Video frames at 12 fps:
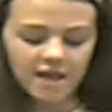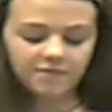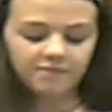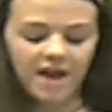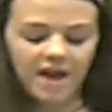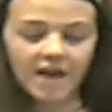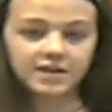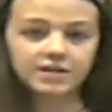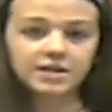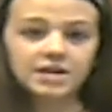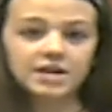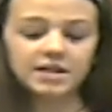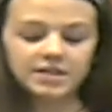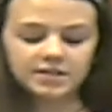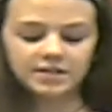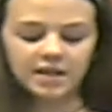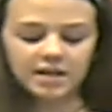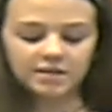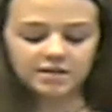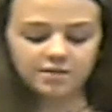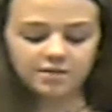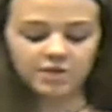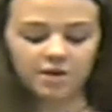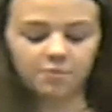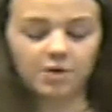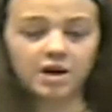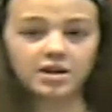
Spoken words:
In fact, it is likely that